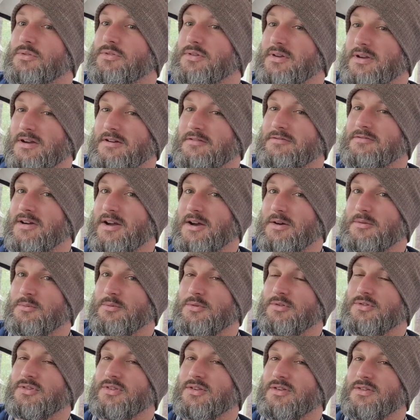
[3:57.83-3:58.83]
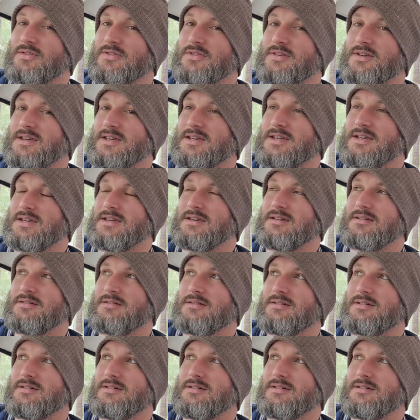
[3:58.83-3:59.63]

thing I found was that the